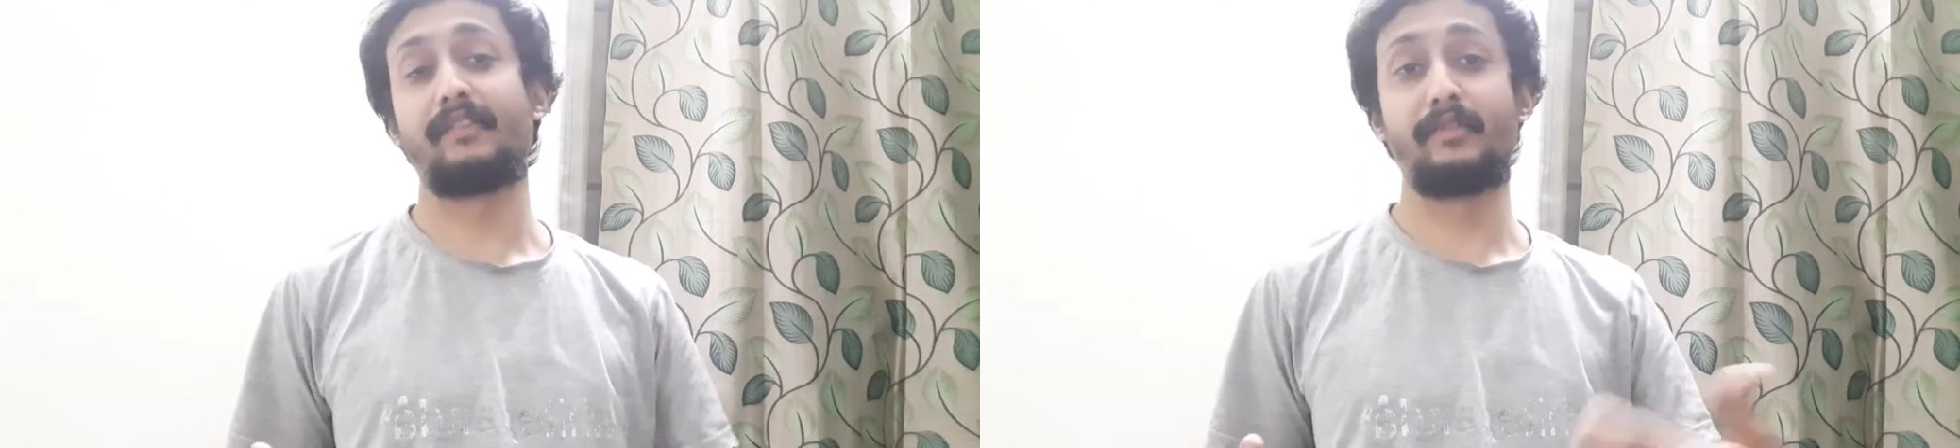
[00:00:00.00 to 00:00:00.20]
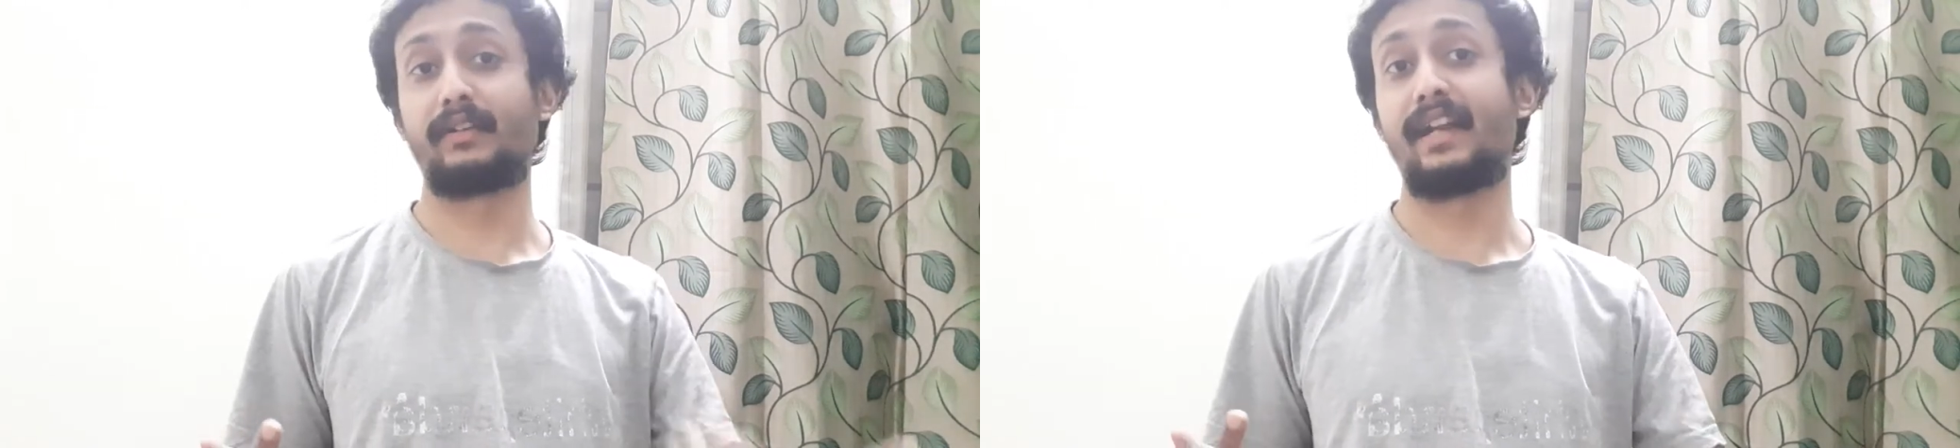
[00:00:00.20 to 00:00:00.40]

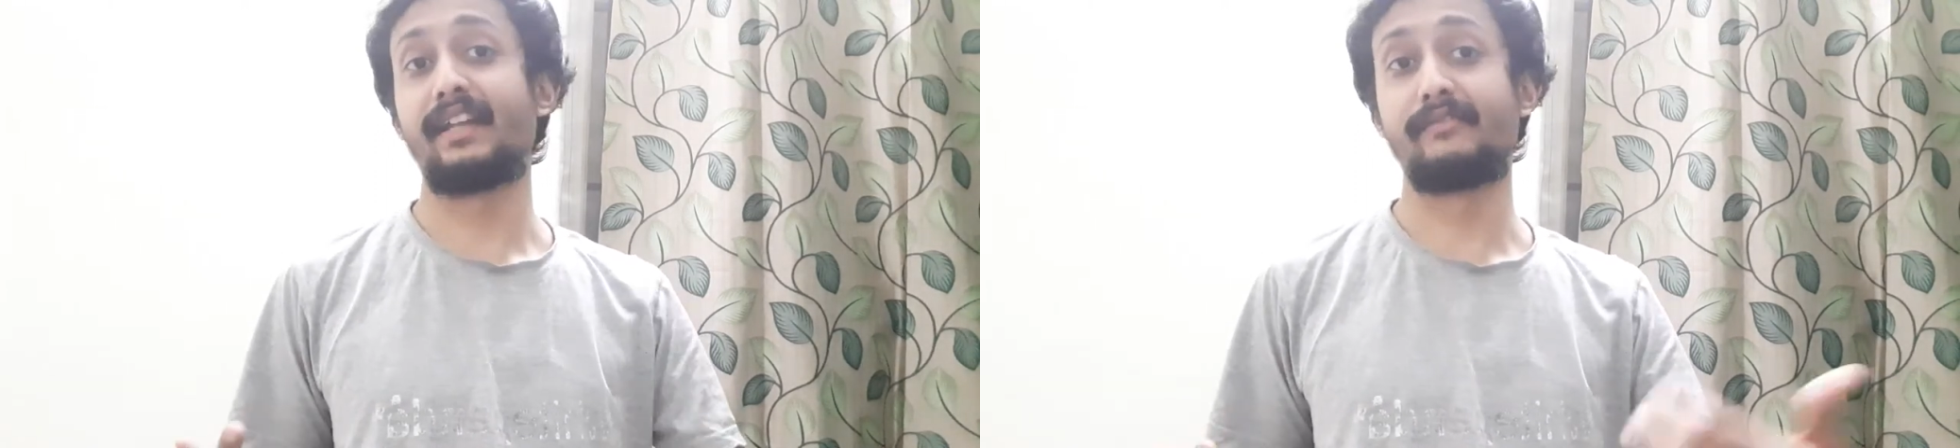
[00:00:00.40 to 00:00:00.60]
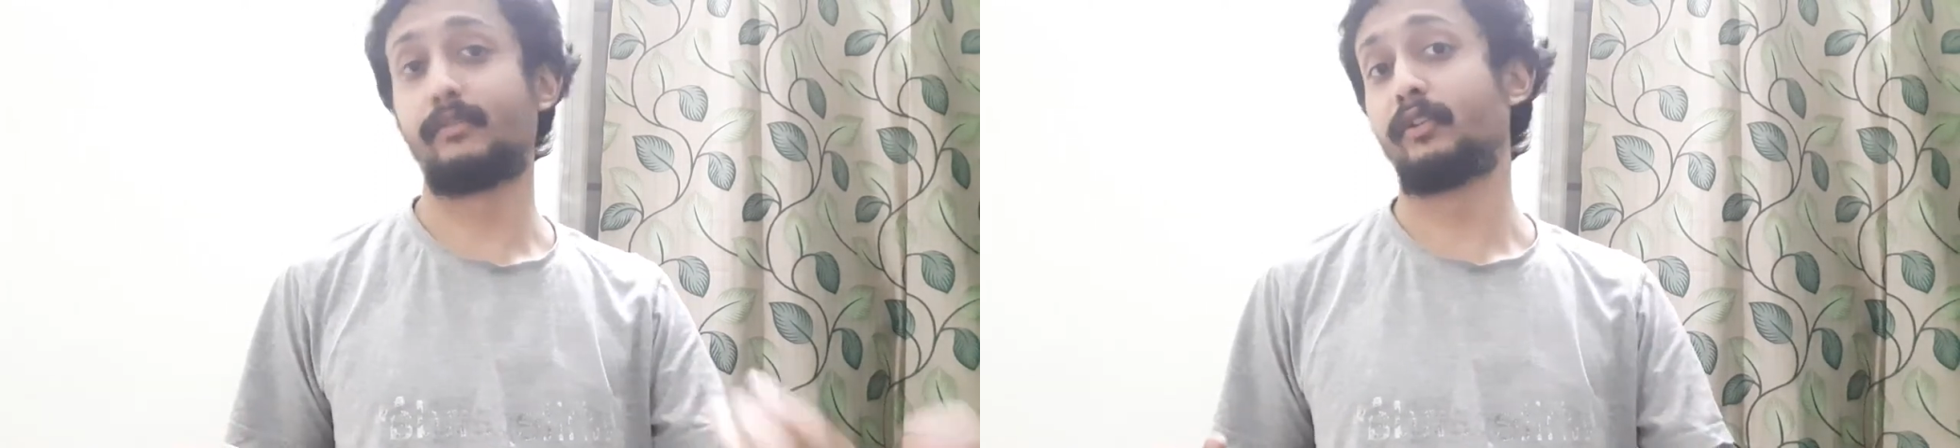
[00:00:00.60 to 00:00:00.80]
if you're
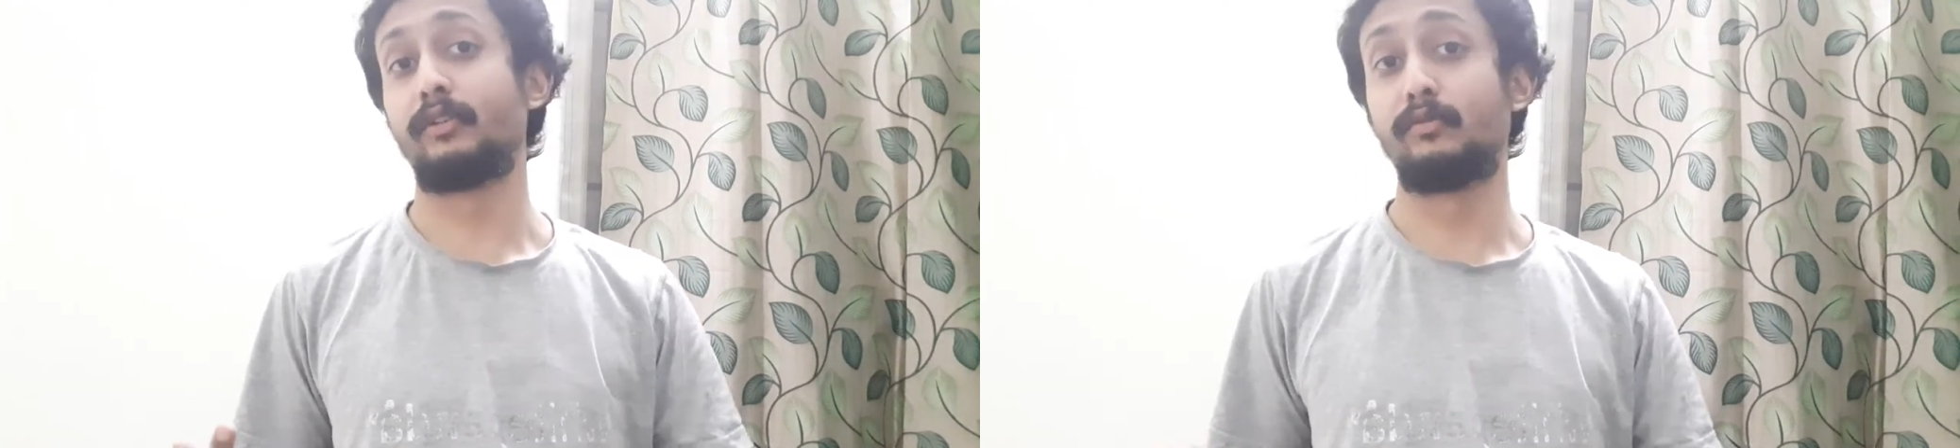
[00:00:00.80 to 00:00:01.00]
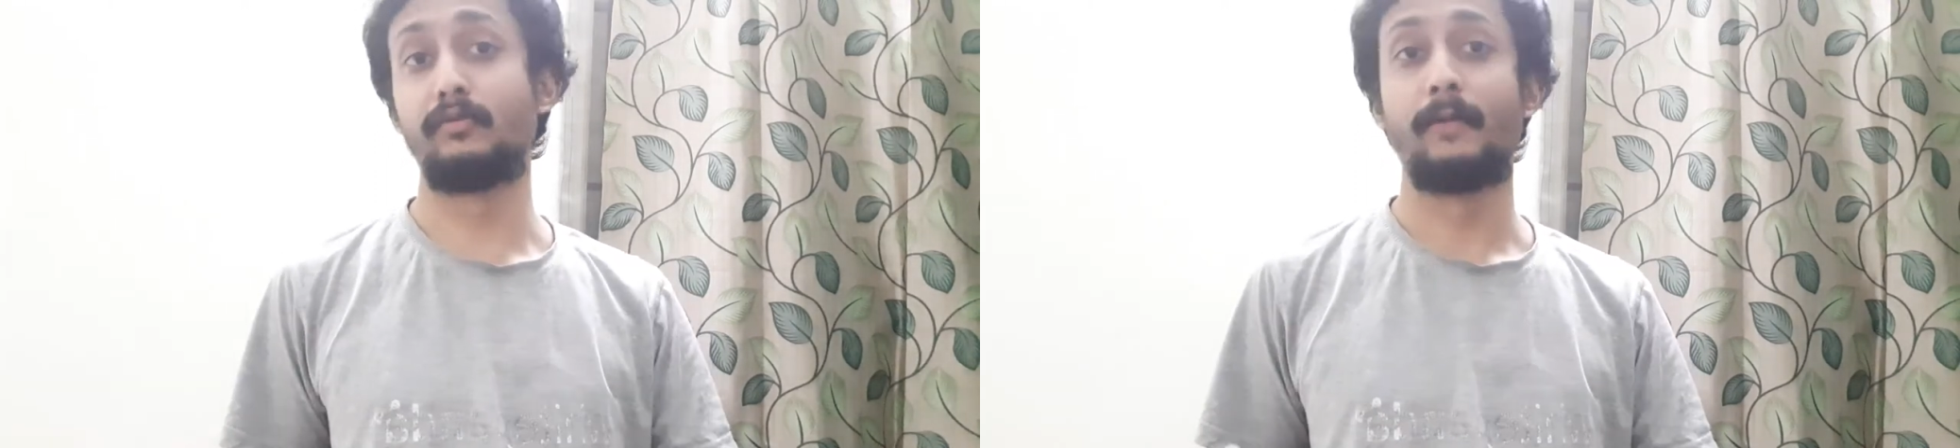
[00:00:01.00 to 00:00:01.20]
getting for
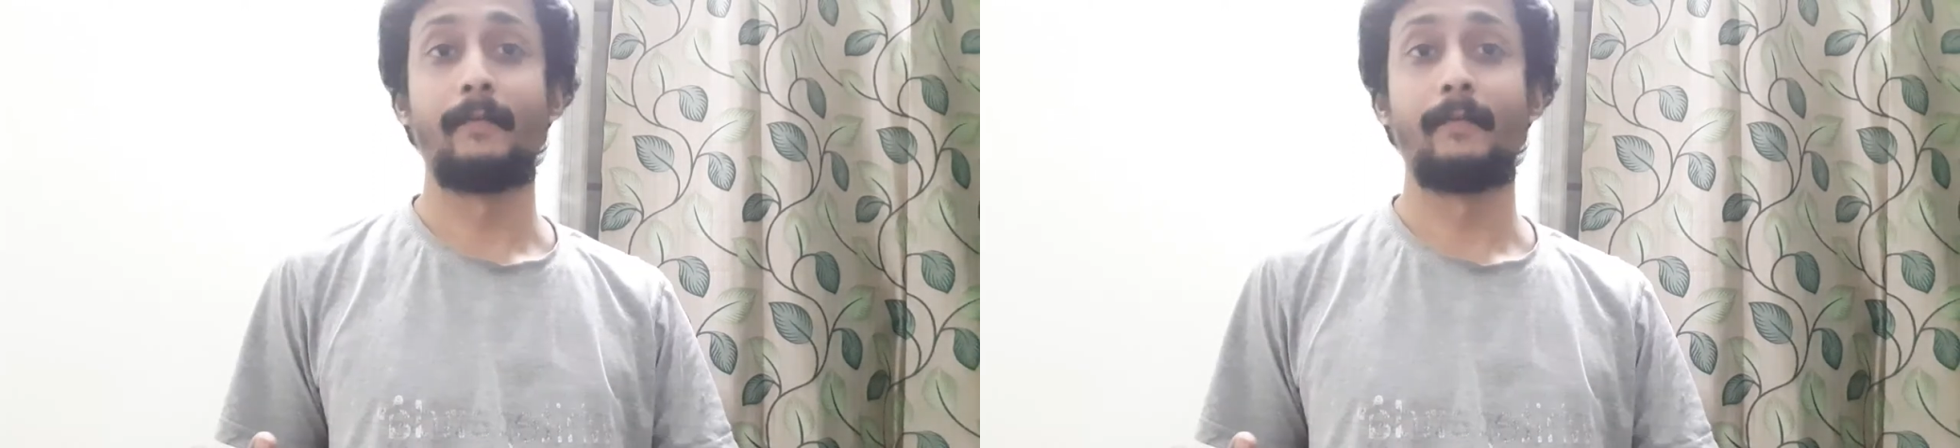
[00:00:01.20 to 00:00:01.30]
you